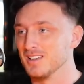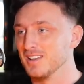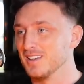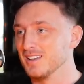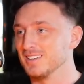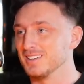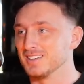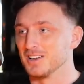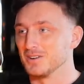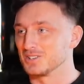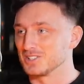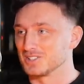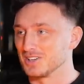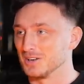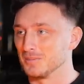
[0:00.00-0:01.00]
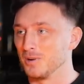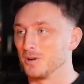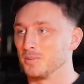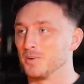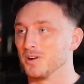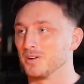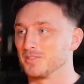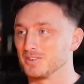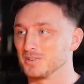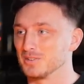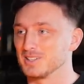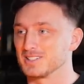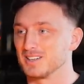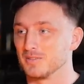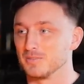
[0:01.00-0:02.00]
Yeah, you know, it's just going to pop off yeah. and all
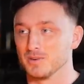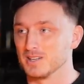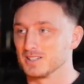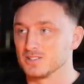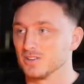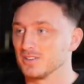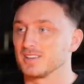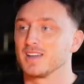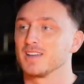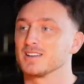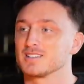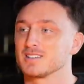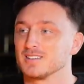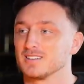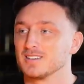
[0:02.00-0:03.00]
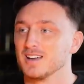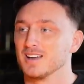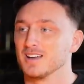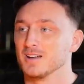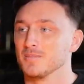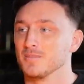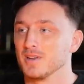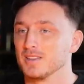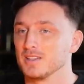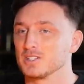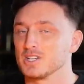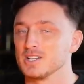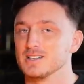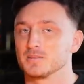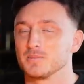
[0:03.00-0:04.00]
this stuff, but it's not the case. Um, and the
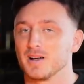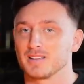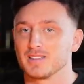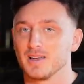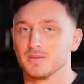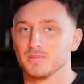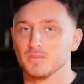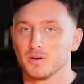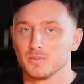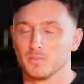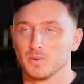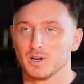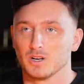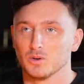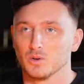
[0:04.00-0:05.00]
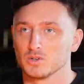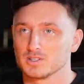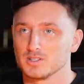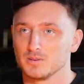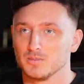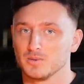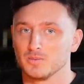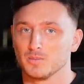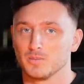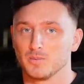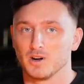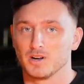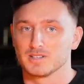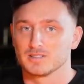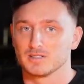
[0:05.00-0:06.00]
jeans back then, when when I launched, I think we
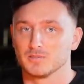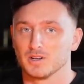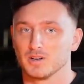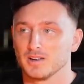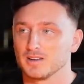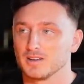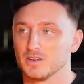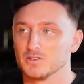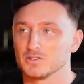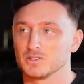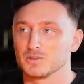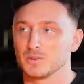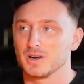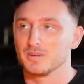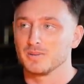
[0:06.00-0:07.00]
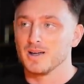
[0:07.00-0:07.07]
priced them at like 120